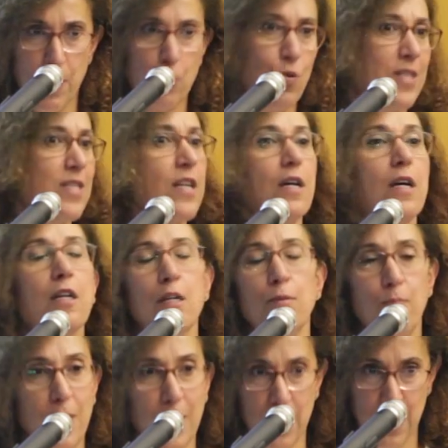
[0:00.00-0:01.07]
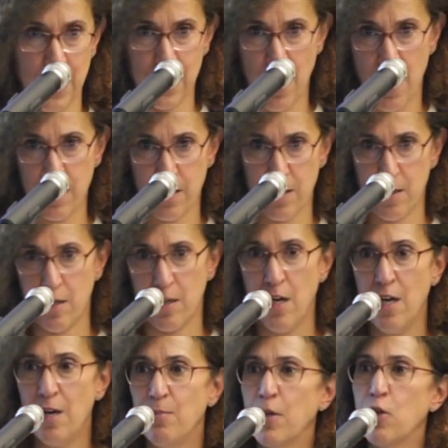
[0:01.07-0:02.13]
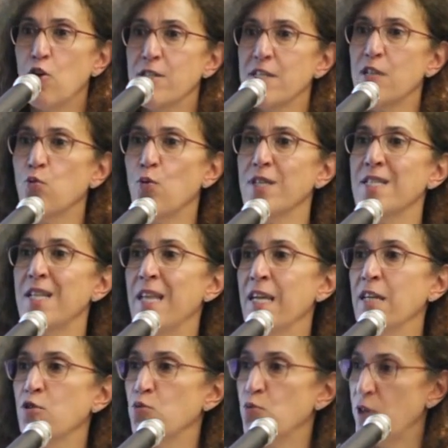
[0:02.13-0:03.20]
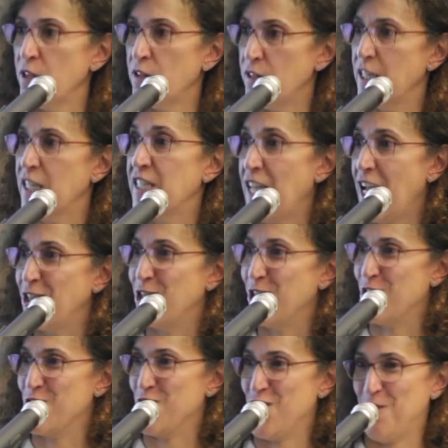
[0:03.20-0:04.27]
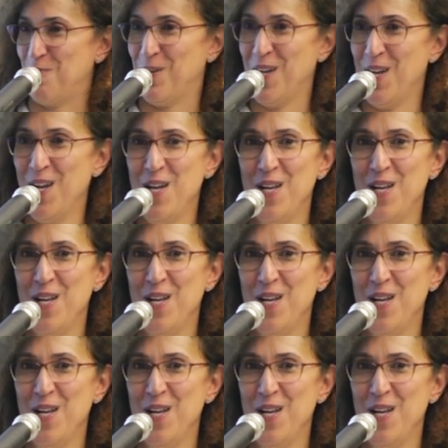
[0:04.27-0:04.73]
It was a, a, complete disaster because it was linked with dictatorship.